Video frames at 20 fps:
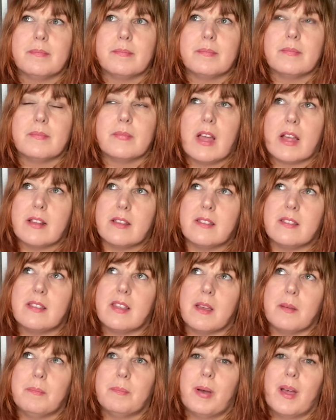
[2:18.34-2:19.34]
it's
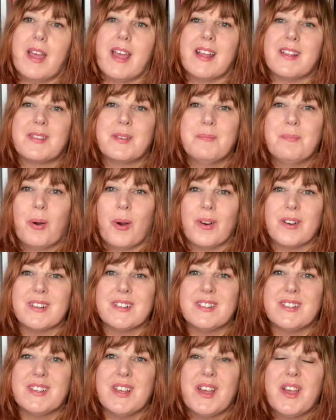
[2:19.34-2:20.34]

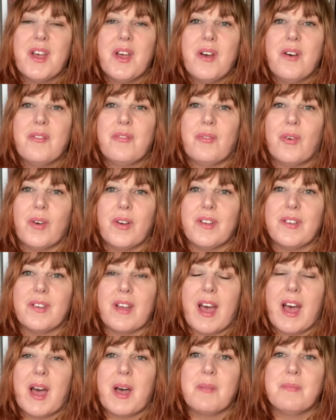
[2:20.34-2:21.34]
important for
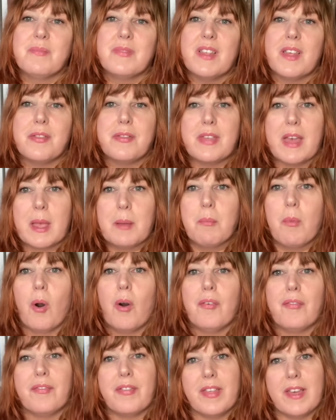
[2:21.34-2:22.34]
the theme
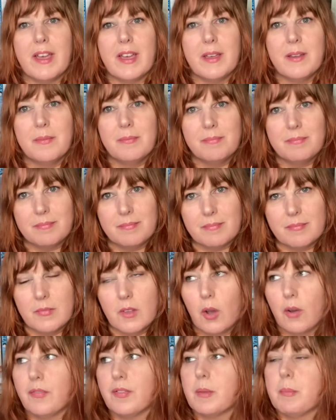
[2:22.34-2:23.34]
of
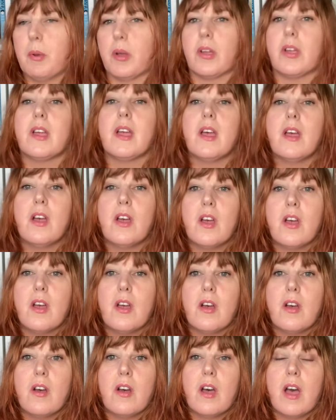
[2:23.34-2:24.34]
the book.
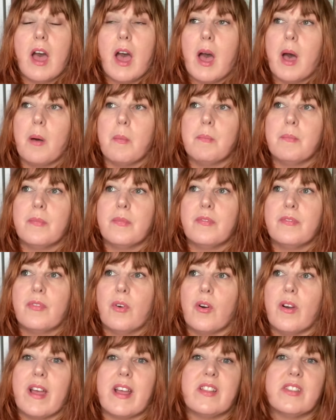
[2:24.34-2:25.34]

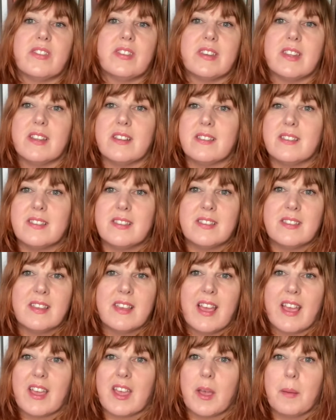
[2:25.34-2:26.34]
For instance,
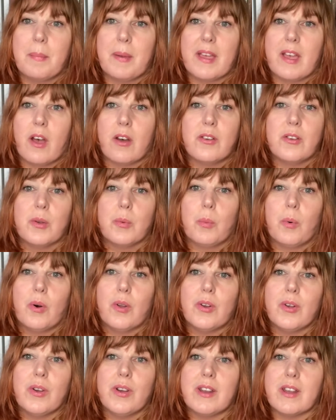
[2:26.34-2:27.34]
it could be
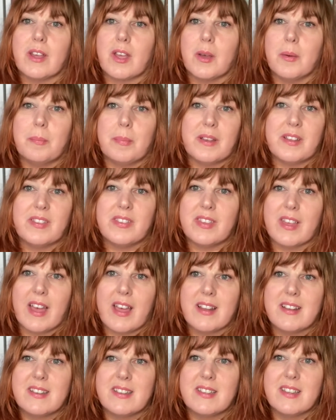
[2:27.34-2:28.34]
underwater and it could be
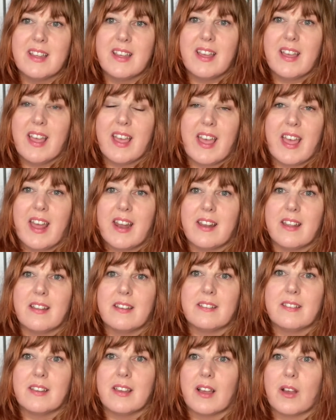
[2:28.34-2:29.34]
set in
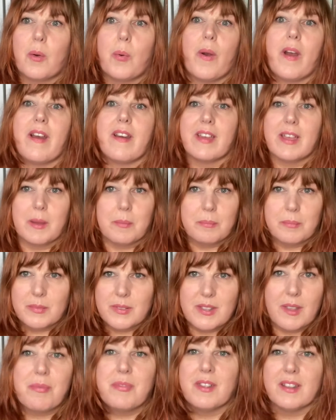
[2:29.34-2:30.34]
an aquarium,
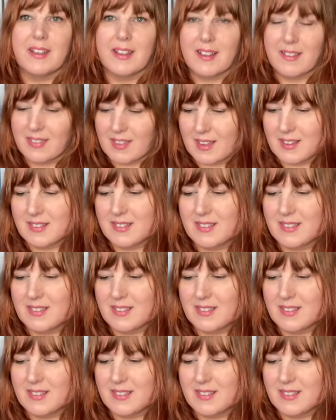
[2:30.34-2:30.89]
something like that.